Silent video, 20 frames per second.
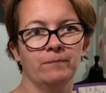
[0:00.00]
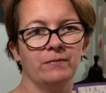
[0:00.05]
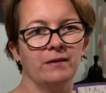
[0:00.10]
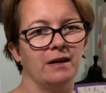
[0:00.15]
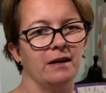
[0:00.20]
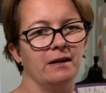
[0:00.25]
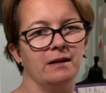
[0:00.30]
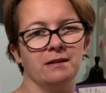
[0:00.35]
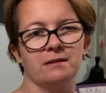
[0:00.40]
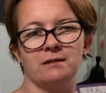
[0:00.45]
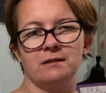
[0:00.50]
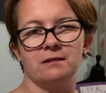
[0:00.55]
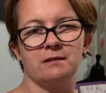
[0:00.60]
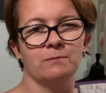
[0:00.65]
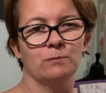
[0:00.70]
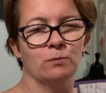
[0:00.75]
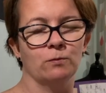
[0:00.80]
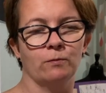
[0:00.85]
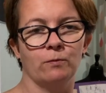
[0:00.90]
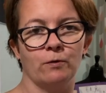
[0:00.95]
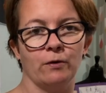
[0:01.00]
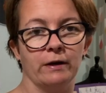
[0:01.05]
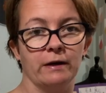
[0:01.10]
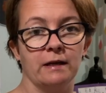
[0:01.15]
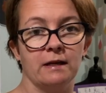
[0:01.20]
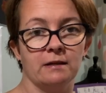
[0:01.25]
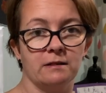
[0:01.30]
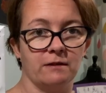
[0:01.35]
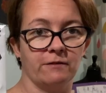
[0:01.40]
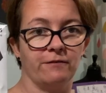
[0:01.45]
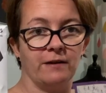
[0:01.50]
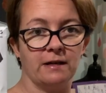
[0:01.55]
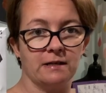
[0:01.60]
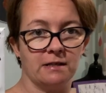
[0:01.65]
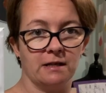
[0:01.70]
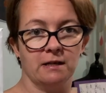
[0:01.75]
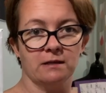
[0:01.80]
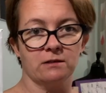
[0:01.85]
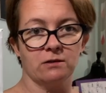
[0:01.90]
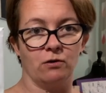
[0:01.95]
and it's a small point, is the fact
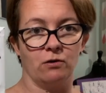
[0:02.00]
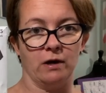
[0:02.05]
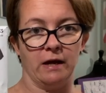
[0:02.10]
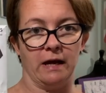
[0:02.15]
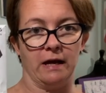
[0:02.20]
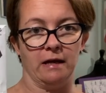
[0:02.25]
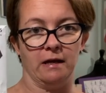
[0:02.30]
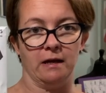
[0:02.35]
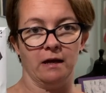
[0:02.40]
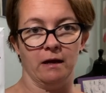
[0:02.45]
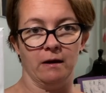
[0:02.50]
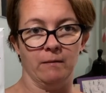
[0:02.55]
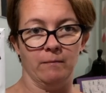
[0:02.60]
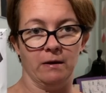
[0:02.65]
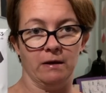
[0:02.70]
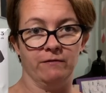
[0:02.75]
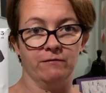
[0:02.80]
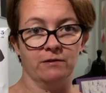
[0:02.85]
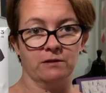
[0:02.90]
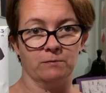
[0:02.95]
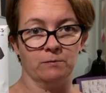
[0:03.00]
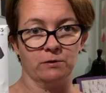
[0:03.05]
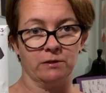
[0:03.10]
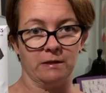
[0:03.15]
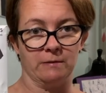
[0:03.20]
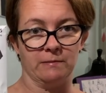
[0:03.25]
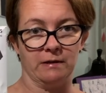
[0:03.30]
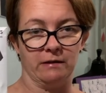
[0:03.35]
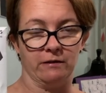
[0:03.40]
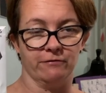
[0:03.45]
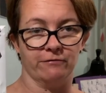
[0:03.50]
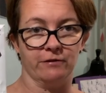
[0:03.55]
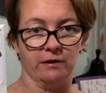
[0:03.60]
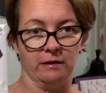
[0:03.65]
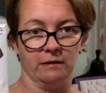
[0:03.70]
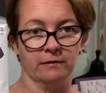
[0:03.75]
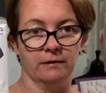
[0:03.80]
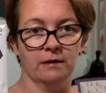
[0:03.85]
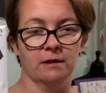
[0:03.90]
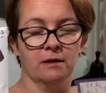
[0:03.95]
that it's got a um, an invisible zip down the
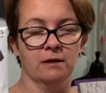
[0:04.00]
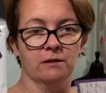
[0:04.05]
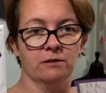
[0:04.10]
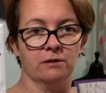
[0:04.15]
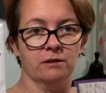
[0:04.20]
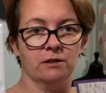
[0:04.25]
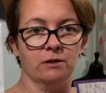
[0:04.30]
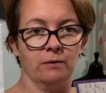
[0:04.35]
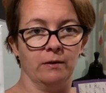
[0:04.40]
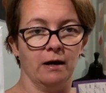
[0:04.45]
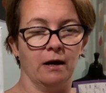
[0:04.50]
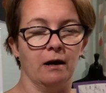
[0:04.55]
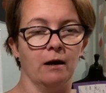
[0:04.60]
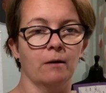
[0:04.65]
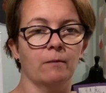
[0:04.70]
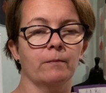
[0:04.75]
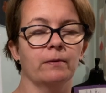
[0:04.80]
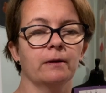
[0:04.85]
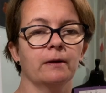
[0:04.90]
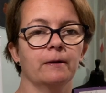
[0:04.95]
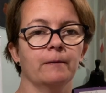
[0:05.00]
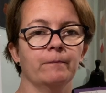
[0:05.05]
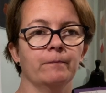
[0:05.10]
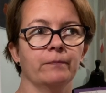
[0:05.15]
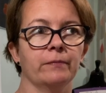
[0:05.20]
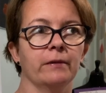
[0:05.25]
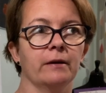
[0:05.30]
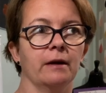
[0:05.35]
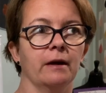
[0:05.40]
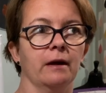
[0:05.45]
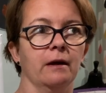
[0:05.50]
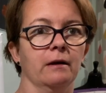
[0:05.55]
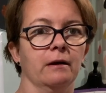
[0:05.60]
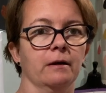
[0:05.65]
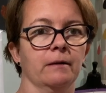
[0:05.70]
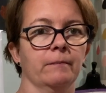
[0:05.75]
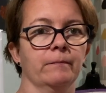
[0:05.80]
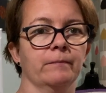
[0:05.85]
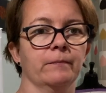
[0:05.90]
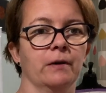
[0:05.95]
front to do it up.
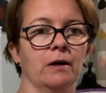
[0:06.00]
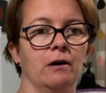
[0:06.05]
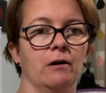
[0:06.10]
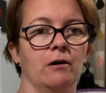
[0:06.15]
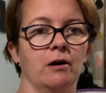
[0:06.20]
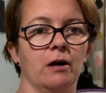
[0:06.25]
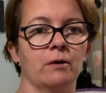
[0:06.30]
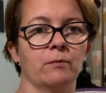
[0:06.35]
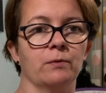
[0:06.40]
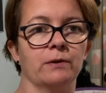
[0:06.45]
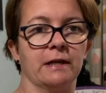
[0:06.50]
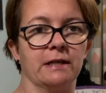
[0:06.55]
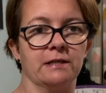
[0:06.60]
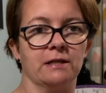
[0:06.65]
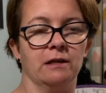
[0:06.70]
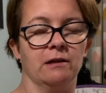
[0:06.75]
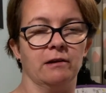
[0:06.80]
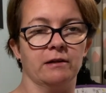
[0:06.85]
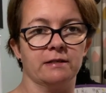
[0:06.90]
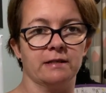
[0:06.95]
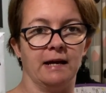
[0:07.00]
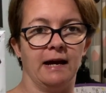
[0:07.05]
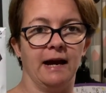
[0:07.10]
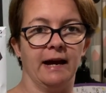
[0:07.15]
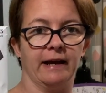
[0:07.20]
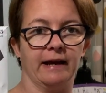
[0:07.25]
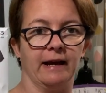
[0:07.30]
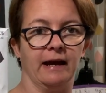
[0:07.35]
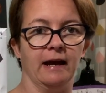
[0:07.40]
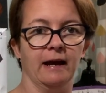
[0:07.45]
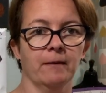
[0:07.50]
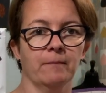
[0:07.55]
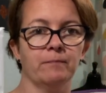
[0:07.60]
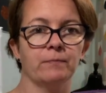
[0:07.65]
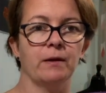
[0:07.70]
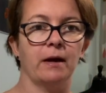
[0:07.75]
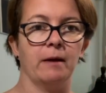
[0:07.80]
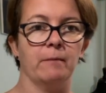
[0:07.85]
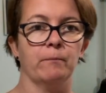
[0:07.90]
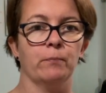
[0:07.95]
Um, I would actually like to hack it
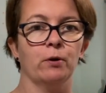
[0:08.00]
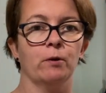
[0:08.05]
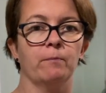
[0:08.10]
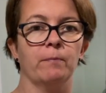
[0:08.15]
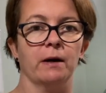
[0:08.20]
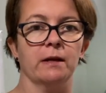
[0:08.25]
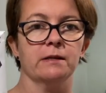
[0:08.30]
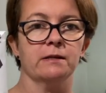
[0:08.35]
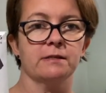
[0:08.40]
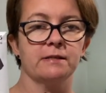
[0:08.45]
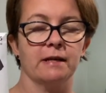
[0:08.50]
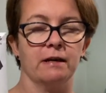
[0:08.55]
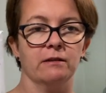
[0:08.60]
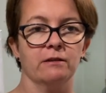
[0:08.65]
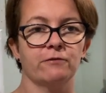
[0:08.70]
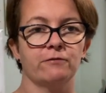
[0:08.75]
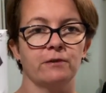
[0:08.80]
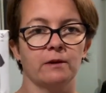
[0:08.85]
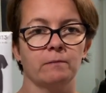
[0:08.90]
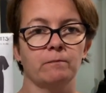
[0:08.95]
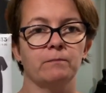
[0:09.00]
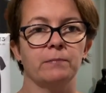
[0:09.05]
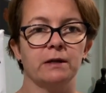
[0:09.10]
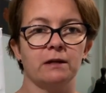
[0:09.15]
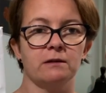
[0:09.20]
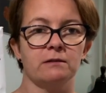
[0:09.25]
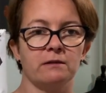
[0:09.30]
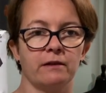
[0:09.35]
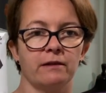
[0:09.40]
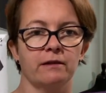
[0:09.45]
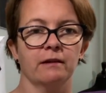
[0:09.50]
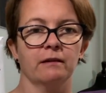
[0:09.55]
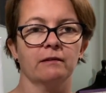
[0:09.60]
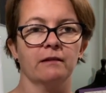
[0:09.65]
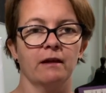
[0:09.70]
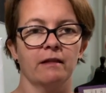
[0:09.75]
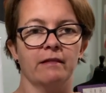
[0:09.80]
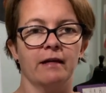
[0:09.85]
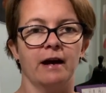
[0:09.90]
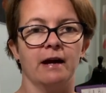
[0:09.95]
and put buttons down the front because I think
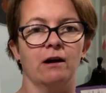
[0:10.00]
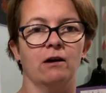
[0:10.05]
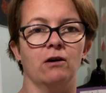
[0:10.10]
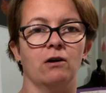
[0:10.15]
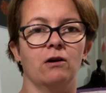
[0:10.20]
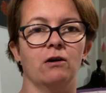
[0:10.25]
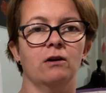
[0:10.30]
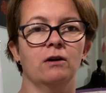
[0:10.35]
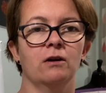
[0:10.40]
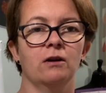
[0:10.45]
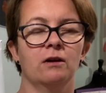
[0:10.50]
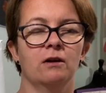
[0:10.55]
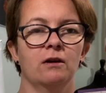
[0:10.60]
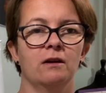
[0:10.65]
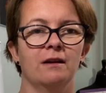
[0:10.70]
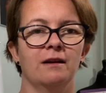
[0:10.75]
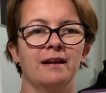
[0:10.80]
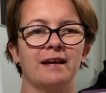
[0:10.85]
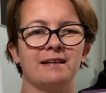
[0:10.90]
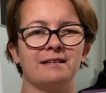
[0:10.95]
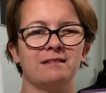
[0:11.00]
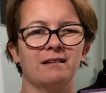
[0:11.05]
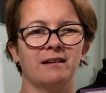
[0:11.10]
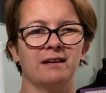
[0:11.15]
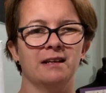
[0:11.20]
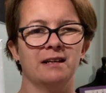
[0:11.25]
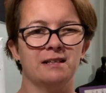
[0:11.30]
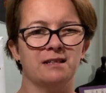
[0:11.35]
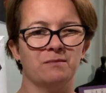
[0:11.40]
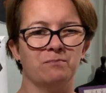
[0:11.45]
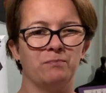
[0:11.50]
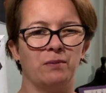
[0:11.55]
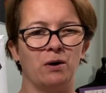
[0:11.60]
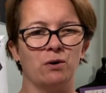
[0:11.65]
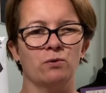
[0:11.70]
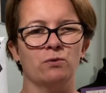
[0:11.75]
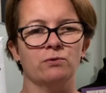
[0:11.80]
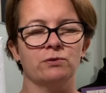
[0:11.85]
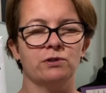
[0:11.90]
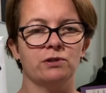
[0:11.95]
that they are less likely to
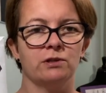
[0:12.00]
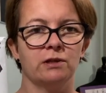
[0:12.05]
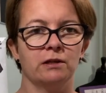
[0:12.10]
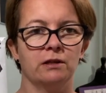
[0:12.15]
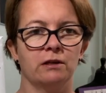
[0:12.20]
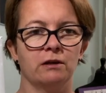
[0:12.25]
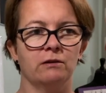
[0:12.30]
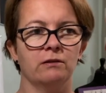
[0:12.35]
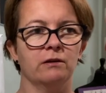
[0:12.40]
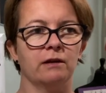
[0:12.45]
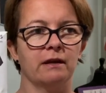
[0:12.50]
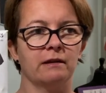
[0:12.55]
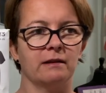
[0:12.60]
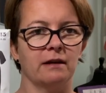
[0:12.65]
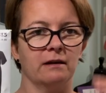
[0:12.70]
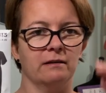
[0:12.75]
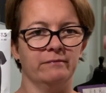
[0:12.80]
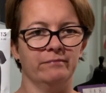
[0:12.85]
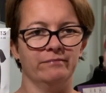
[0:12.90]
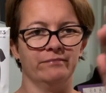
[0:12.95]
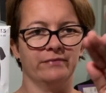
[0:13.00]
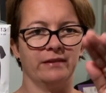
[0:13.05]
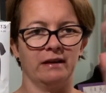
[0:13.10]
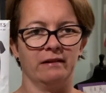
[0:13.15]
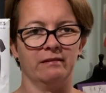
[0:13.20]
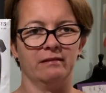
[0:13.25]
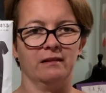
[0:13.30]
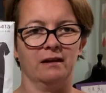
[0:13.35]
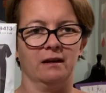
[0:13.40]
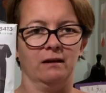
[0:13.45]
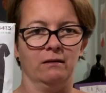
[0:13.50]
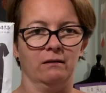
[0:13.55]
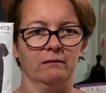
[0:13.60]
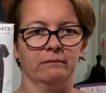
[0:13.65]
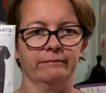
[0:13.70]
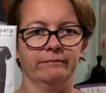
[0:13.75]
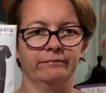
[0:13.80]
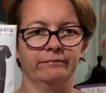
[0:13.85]
bulge. You know, you get that that thing